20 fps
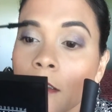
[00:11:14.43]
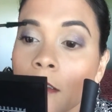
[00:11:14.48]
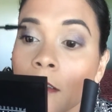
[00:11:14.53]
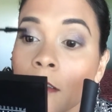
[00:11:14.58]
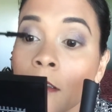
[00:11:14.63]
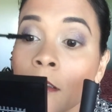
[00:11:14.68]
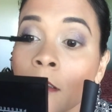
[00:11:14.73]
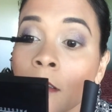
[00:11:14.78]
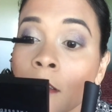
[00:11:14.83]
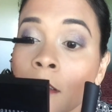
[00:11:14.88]

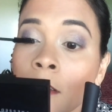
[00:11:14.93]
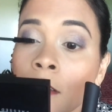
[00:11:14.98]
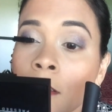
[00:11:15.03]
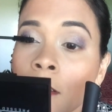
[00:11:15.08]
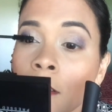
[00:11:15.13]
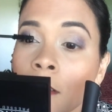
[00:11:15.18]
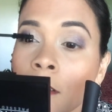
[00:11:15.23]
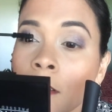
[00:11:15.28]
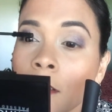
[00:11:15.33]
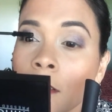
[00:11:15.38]

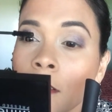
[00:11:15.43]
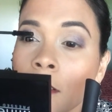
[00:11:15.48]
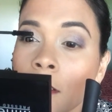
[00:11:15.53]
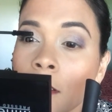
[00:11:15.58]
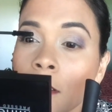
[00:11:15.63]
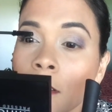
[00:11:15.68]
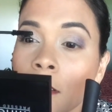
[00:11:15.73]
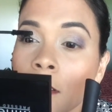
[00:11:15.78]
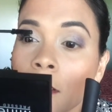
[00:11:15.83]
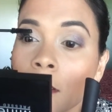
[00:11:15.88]

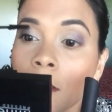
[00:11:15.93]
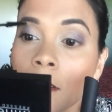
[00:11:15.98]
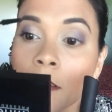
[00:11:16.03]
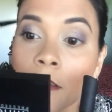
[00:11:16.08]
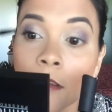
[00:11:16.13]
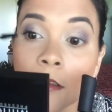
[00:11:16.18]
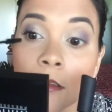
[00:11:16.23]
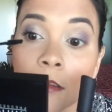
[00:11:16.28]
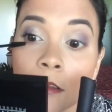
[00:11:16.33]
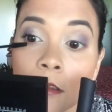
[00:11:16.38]

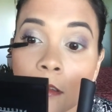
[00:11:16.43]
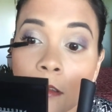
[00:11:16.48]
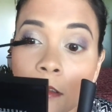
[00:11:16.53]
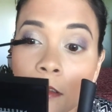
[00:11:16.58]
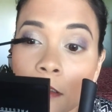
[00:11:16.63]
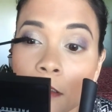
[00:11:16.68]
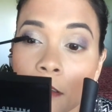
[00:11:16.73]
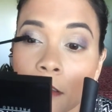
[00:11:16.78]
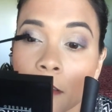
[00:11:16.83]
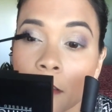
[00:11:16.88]

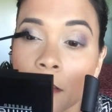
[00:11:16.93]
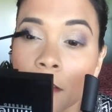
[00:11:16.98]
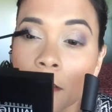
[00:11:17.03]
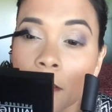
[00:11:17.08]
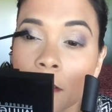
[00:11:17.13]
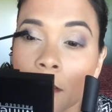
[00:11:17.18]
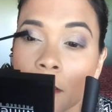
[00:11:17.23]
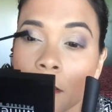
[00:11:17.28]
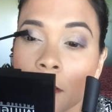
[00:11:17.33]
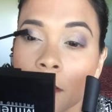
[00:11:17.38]

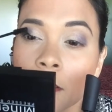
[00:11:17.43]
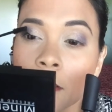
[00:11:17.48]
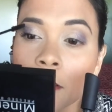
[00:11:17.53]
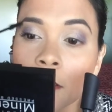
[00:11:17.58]
Nothing is said.